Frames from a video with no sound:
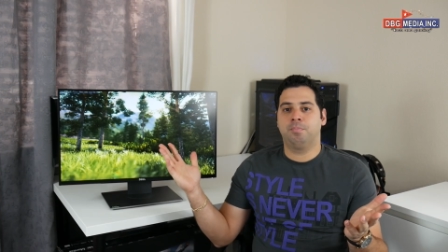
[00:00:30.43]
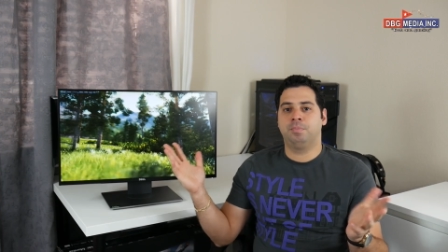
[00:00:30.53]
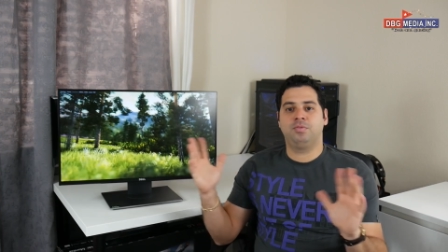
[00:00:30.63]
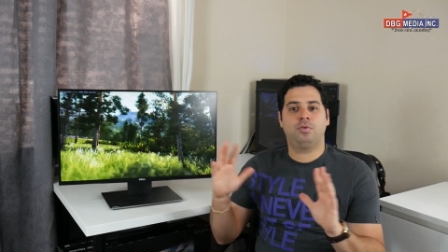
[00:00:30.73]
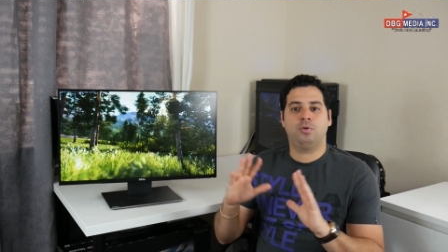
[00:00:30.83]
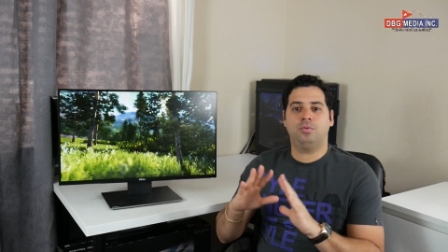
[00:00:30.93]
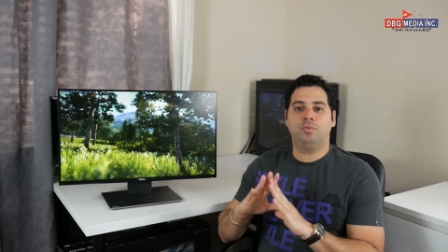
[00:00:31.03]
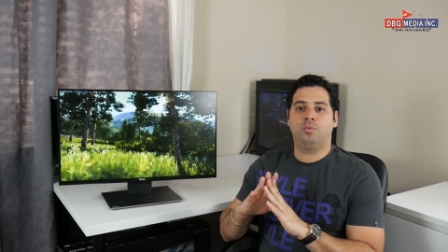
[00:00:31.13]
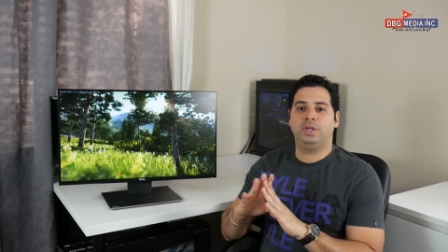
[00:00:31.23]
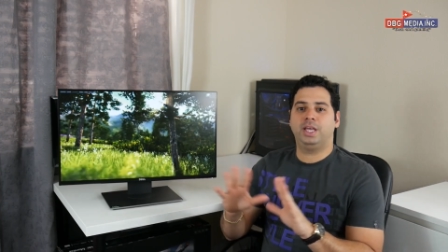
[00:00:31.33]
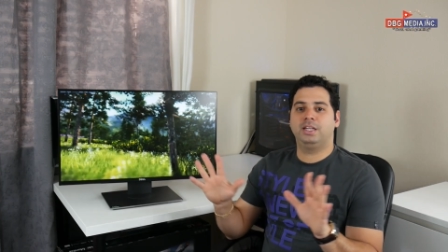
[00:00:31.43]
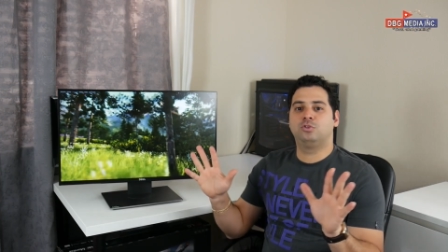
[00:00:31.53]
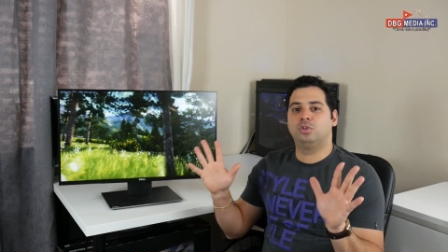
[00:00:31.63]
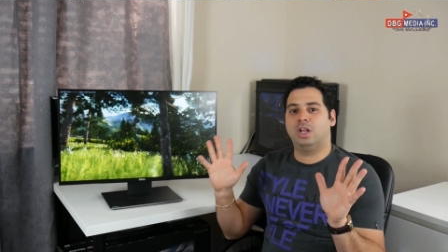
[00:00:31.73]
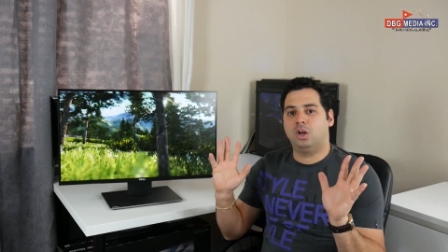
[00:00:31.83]
Before we get
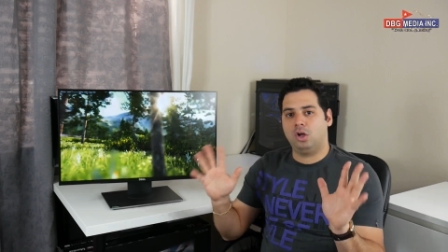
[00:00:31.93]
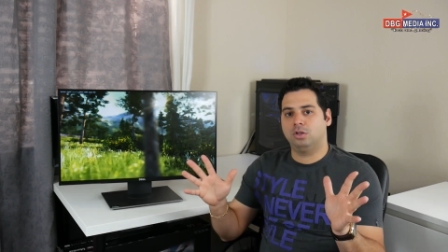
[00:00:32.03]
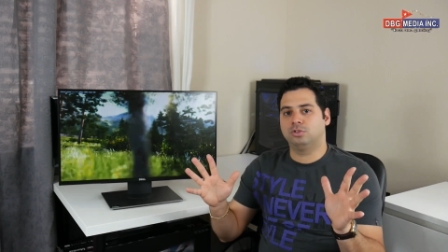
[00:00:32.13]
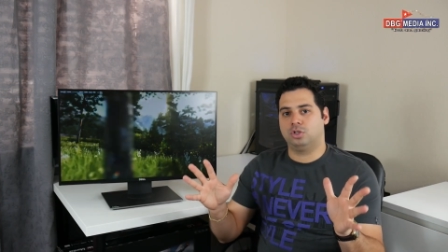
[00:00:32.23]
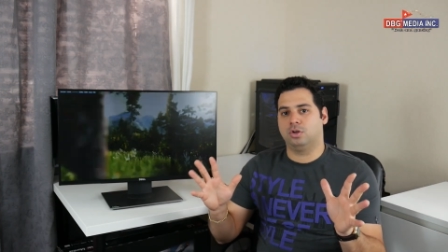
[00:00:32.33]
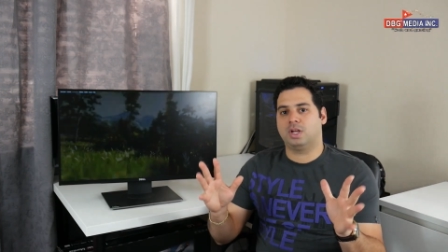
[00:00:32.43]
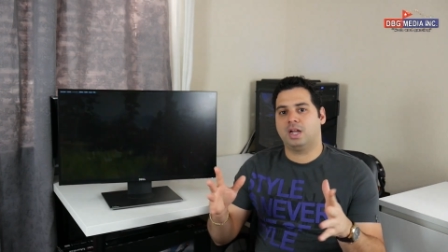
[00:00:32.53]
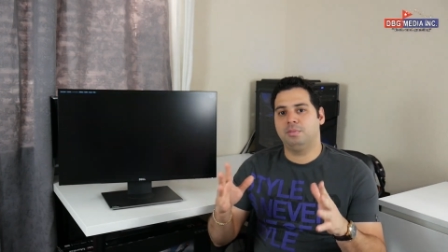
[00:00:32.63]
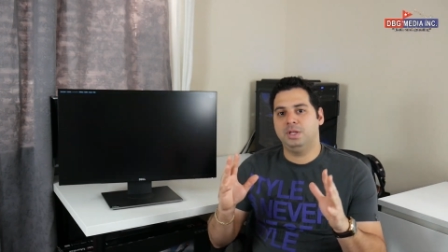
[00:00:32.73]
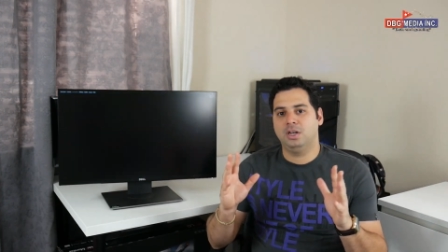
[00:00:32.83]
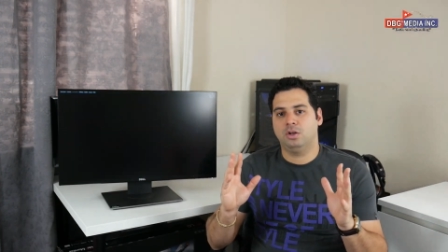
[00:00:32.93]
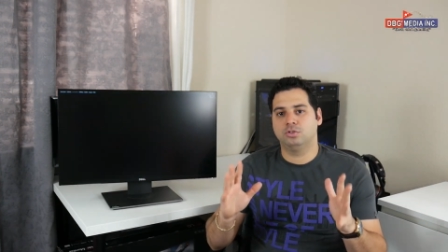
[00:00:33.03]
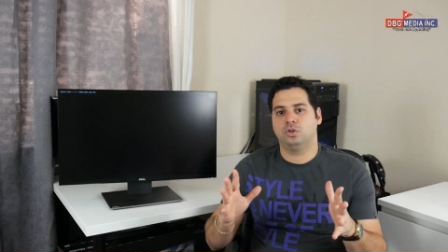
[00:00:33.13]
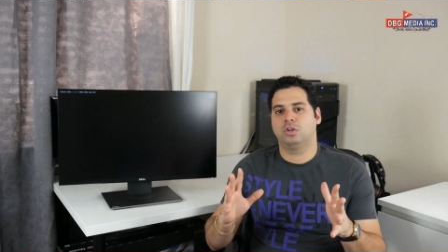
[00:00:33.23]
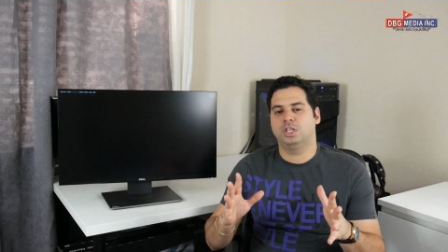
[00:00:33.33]
into the long talk, and I mean
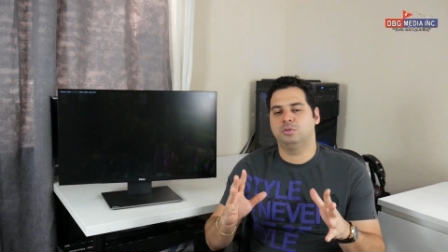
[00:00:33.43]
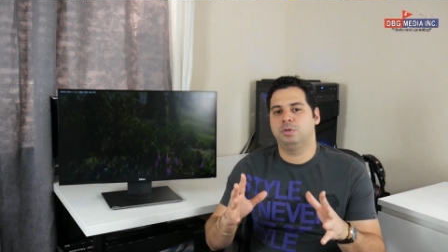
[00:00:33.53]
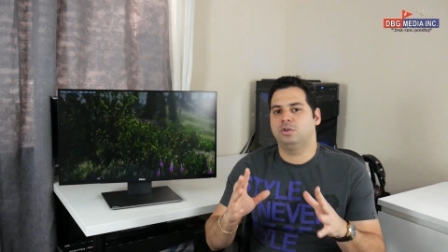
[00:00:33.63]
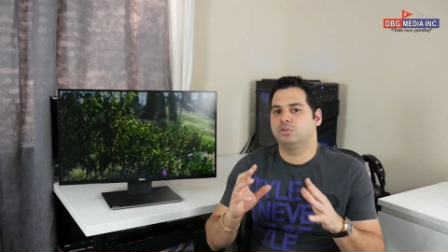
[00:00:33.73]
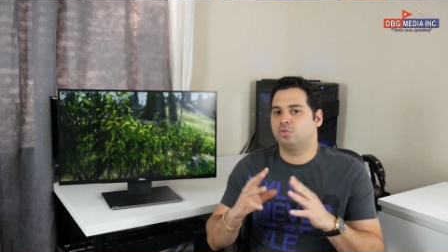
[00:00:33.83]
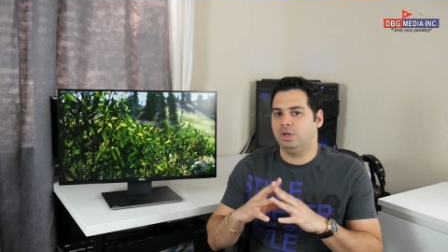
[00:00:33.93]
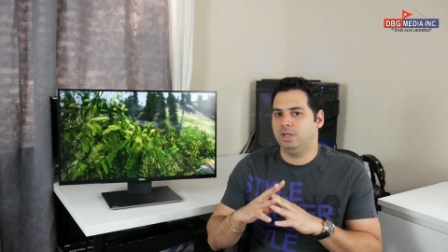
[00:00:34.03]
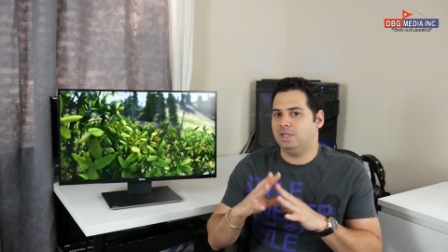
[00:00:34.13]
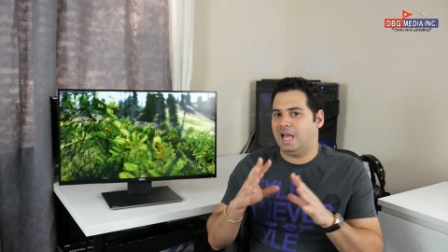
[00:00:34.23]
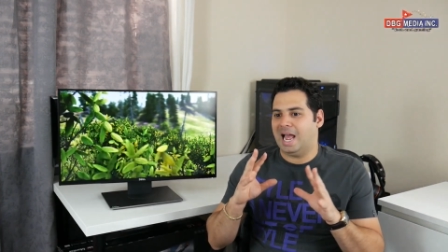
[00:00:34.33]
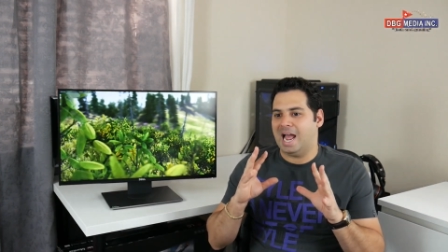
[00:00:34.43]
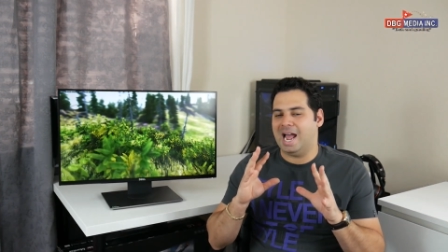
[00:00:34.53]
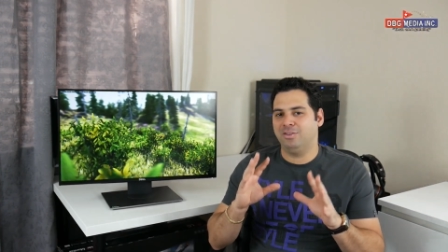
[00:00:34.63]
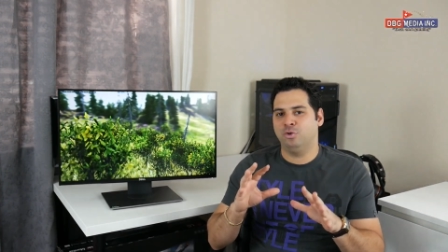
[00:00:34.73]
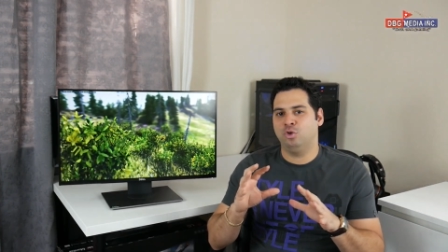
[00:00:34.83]
long talk is because really
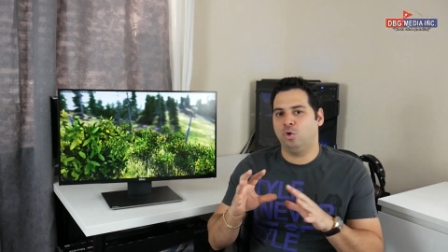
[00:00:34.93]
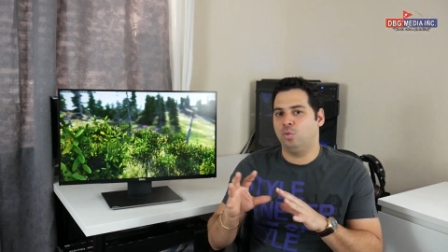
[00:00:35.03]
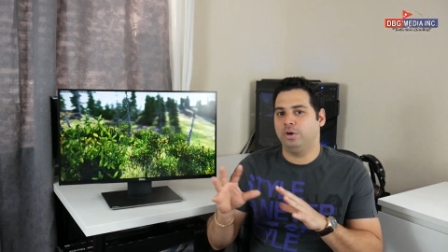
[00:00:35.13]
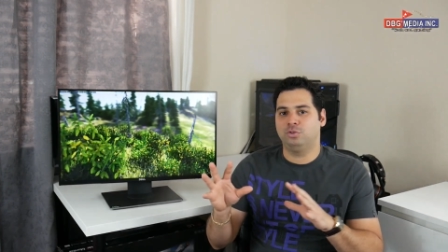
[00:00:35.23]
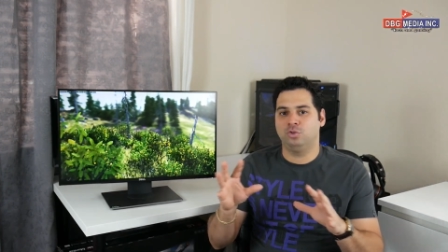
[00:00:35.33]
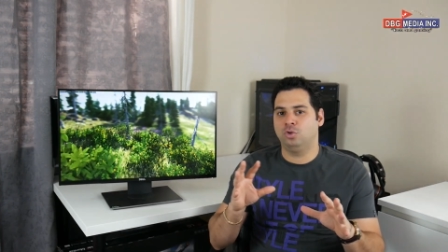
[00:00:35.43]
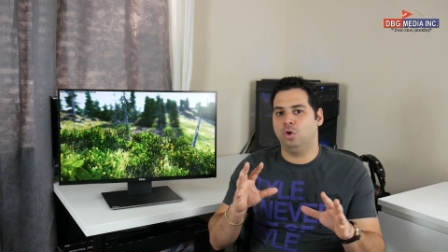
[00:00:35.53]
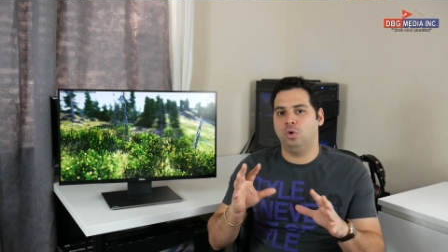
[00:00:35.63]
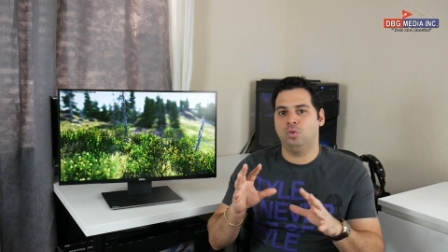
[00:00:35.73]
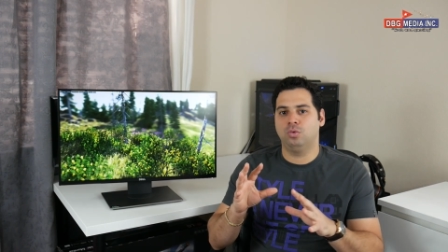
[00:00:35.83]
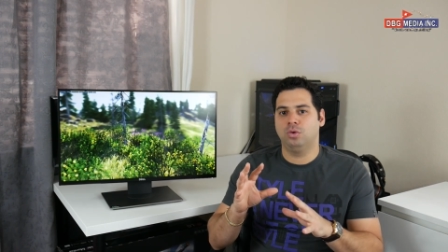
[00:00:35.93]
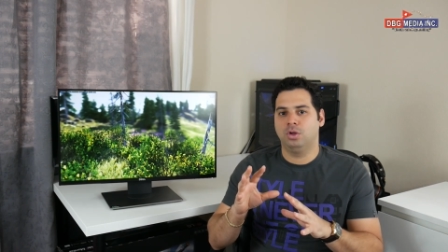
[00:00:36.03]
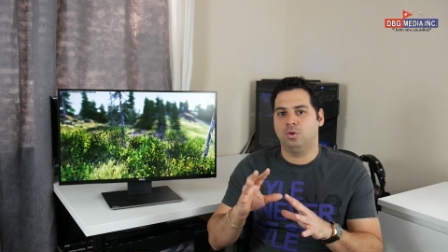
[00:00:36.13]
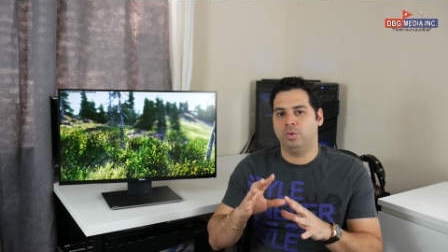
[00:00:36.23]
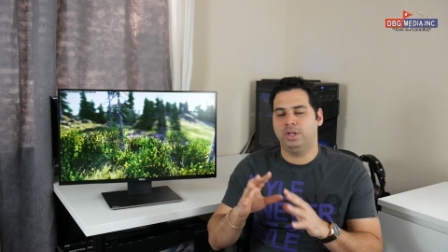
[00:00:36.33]
I don't know where to go
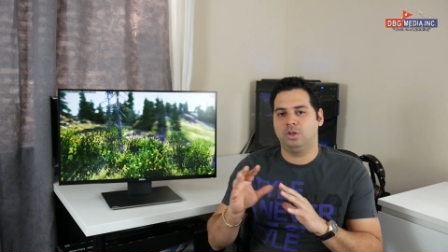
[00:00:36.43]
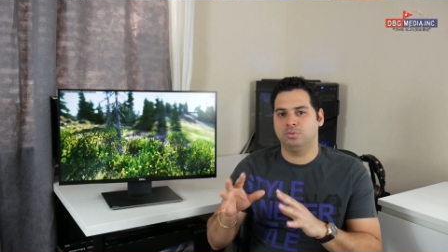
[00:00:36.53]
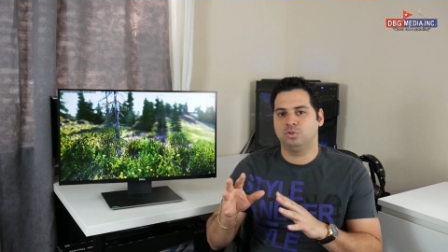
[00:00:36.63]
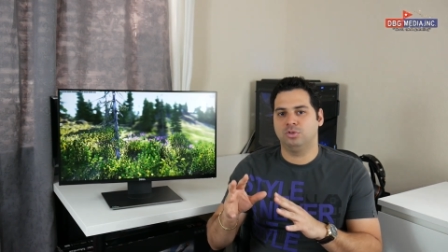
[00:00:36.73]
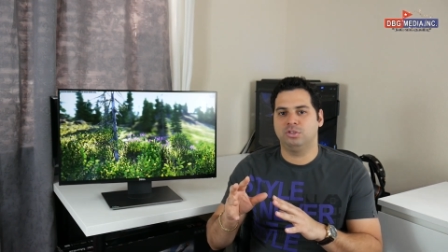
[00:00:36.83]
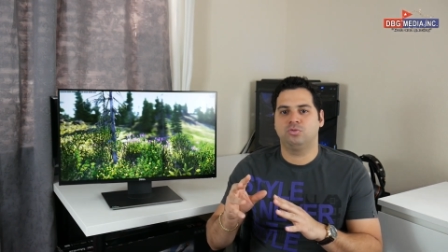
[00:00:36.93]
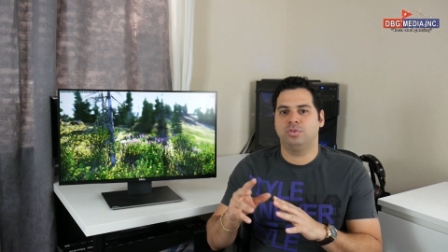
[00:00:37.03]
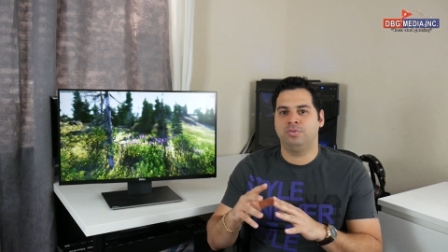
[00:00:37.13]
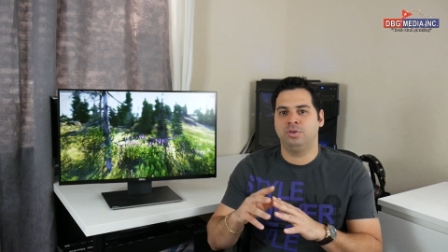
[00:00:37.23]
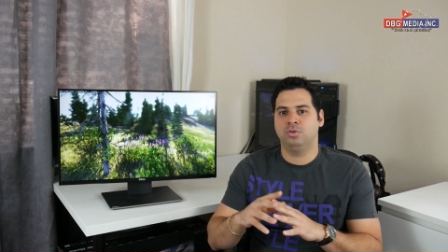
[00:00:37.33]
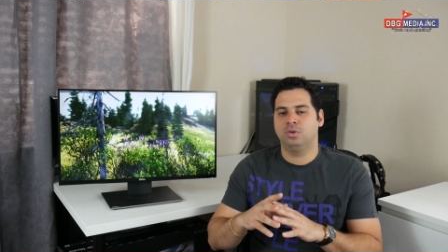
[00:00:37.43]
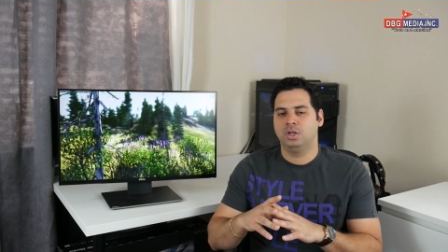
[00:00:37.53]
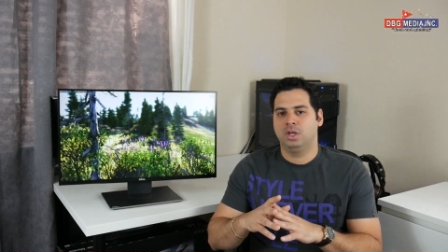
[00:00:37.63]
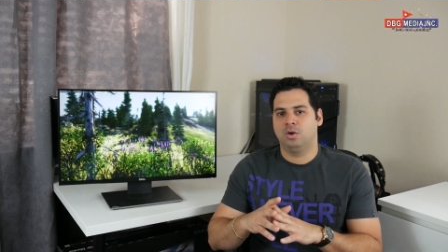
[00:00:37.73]
when it comes to this review,